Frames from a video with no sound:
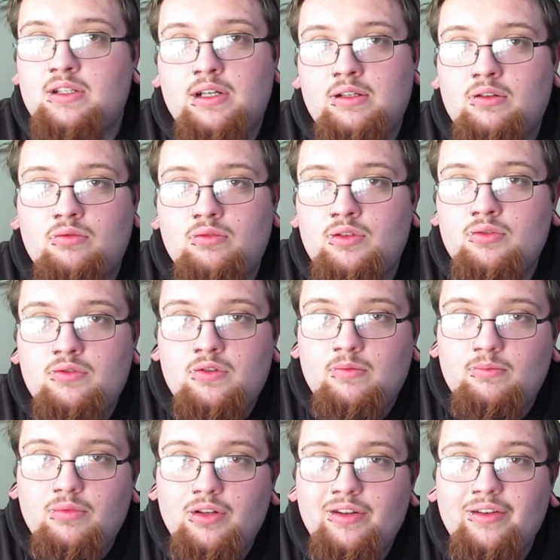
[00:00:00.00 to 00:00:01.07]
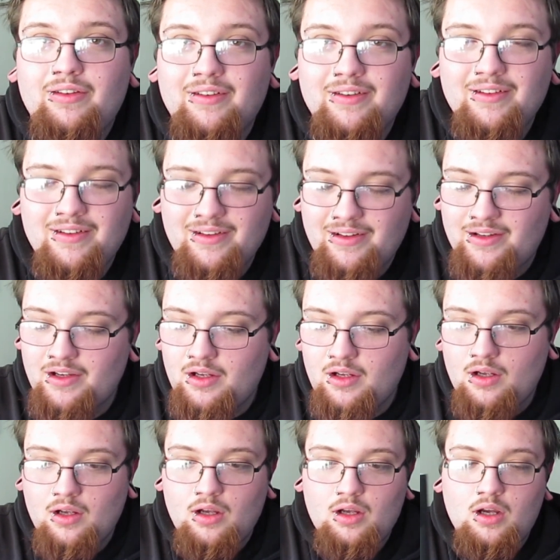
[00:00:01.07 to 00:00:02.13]
I don't use them.
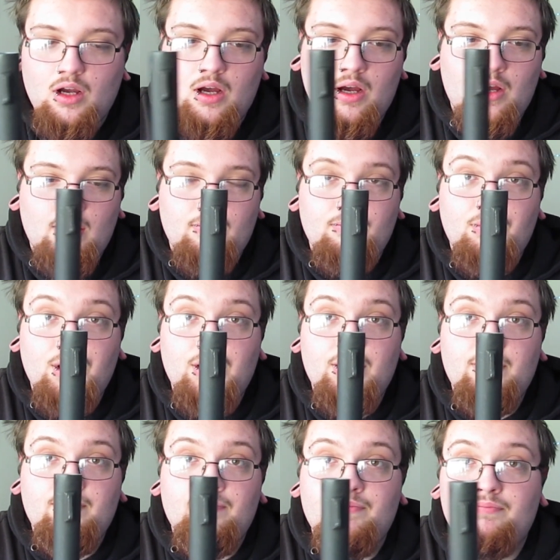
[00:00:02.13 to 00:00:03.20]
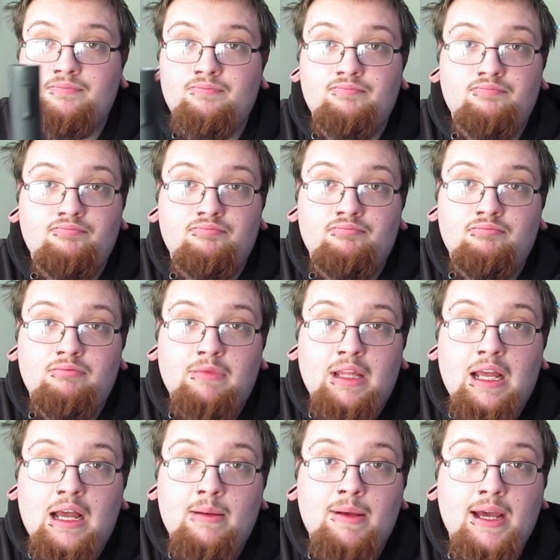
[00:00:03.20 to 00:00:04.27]
But
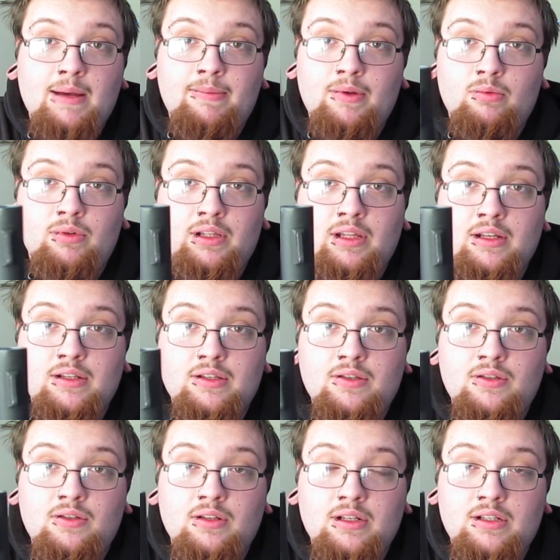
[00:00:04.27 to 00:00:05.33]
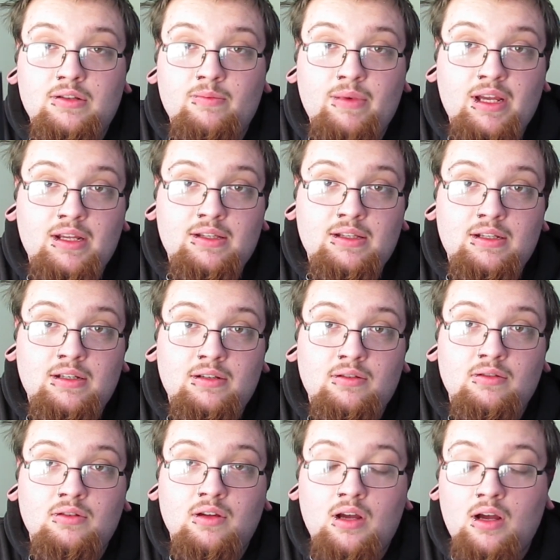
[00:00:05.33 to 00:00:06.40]
I'm happy with this. It's amazing.
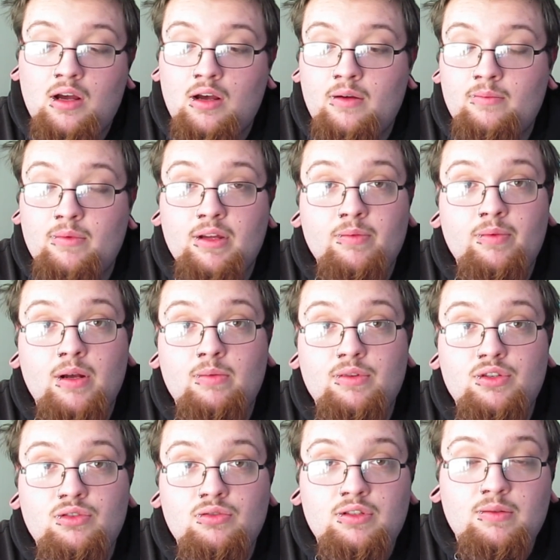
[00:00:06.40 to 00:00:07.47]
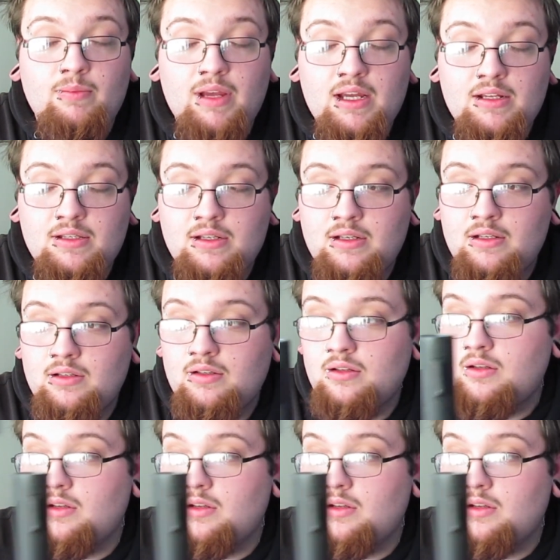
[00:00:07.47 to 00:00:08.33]
It probably shoots amazing.